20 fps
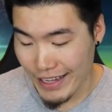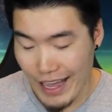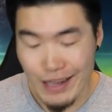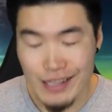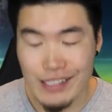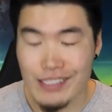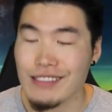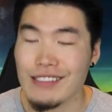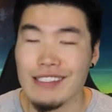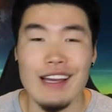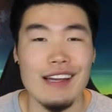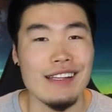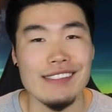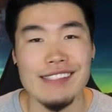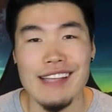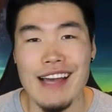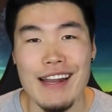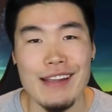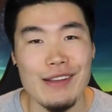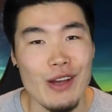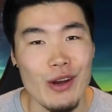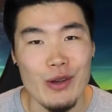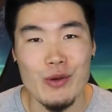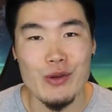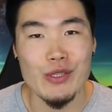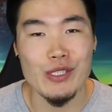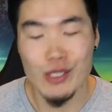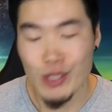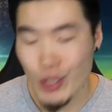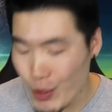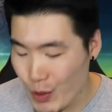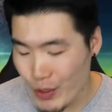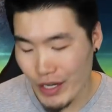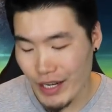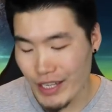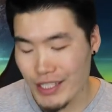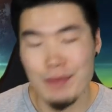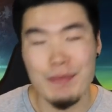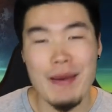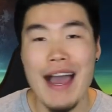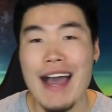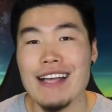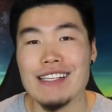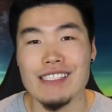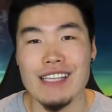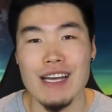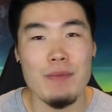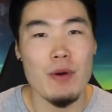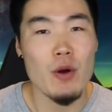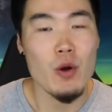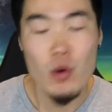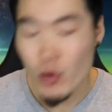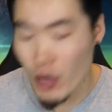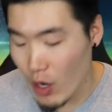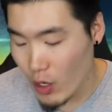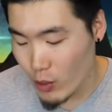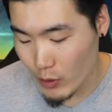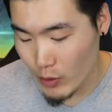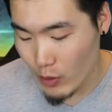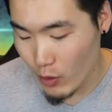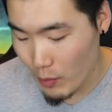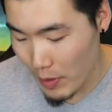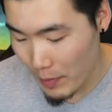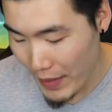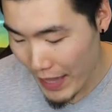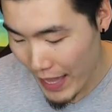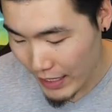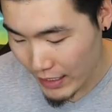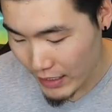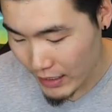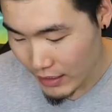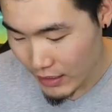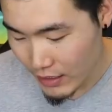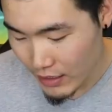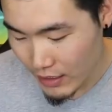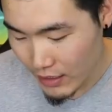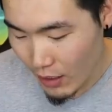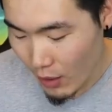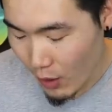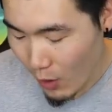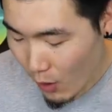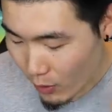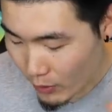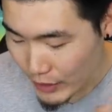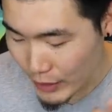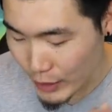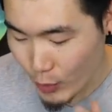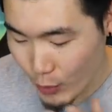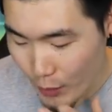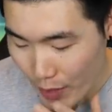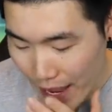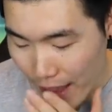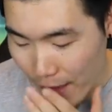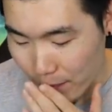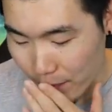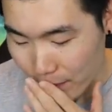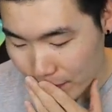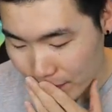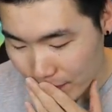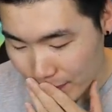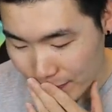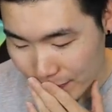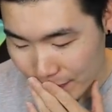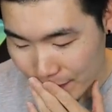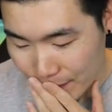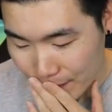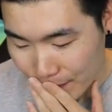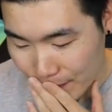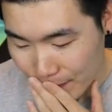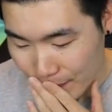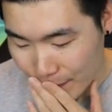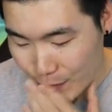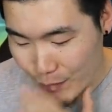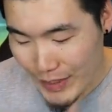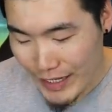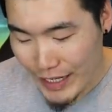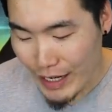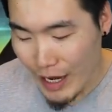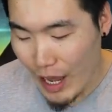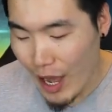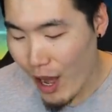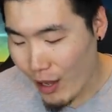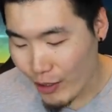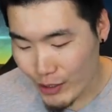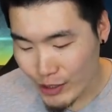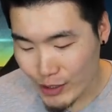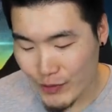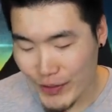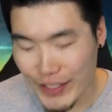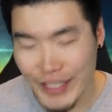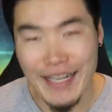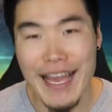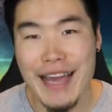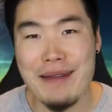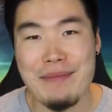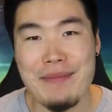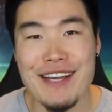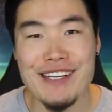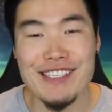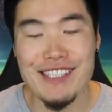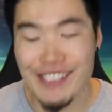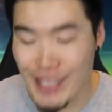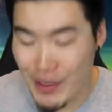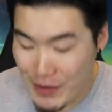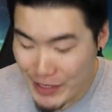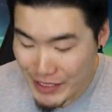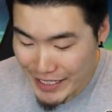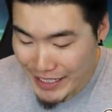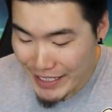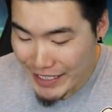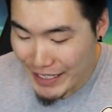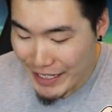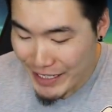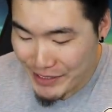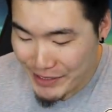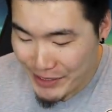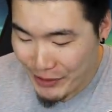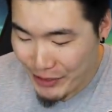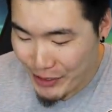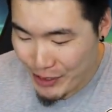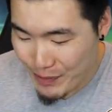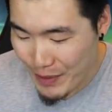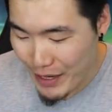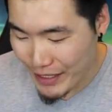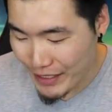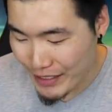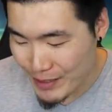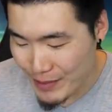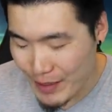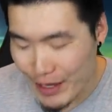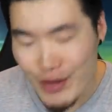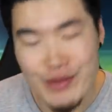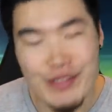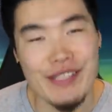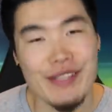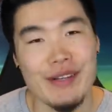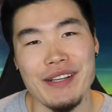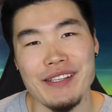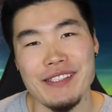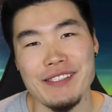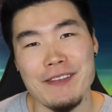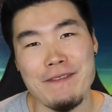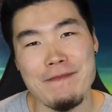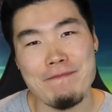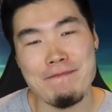I decided, yo, he was too good to pass up. Who knows when he'll be back? Holy crap! We got all those freaking animations and we didn't get a single spark in this. Are you serious?